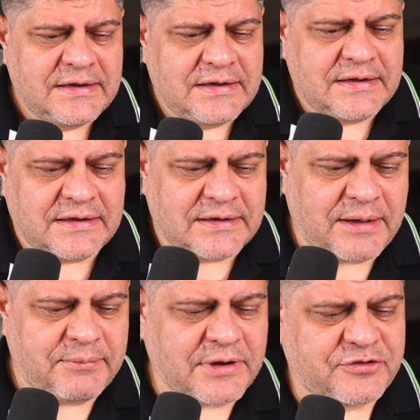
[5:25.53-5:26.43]
Uh,
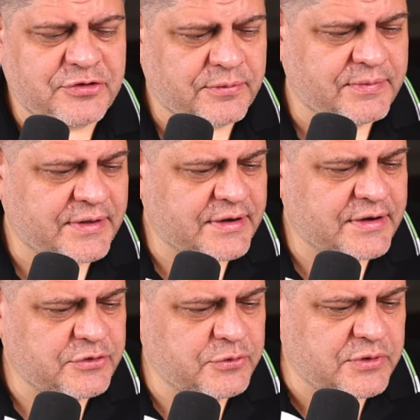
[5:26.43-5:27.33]
I'm not sure if they're gonna
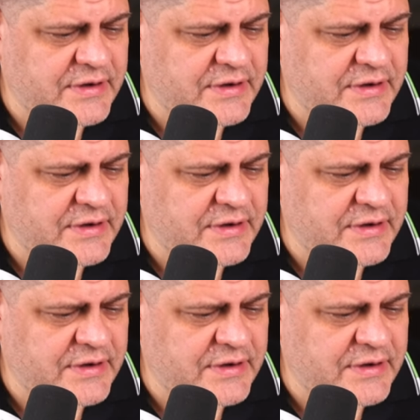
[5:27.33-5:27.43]
do it